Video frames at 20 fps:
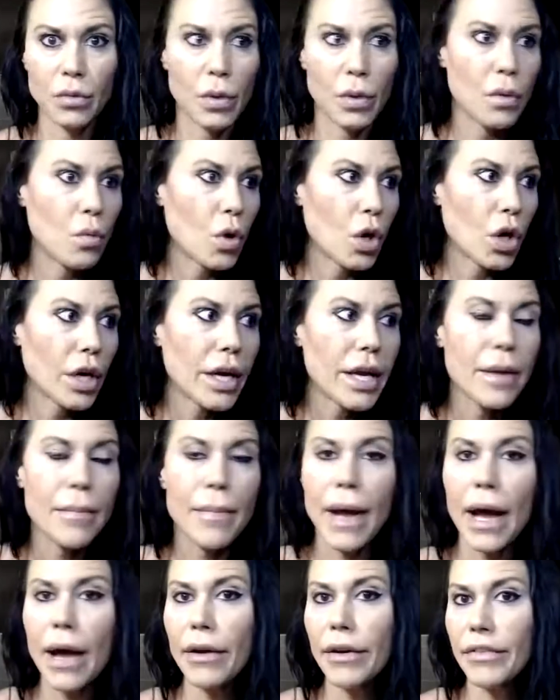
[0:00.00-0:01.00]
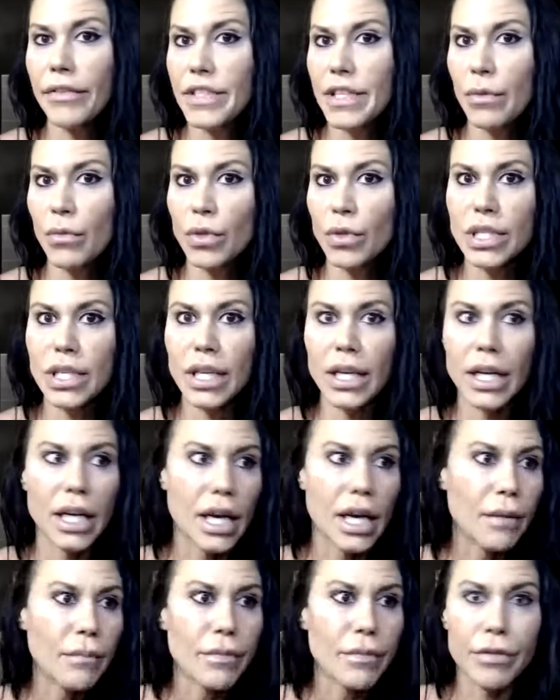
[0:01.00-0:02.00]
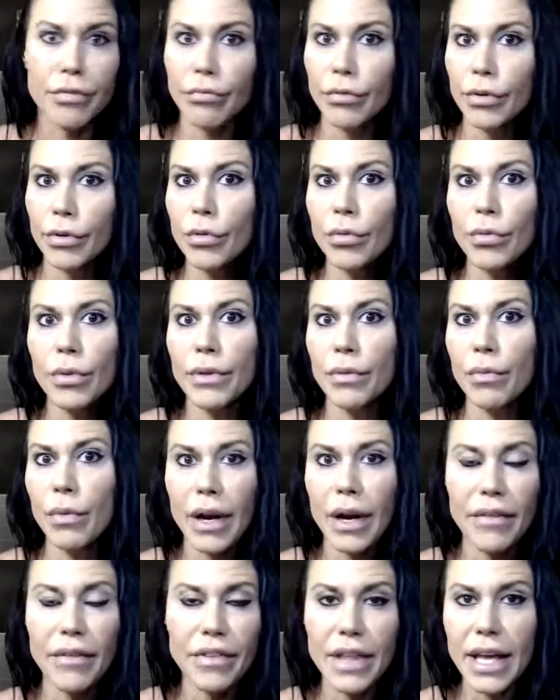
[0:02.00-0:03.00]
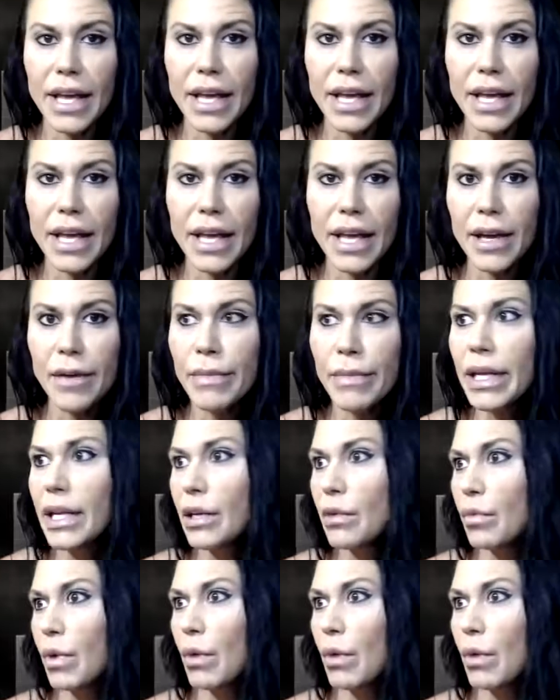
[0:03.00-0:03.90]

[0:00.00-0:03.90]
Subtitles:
We worry about if someone's going to come through with whatever they committed.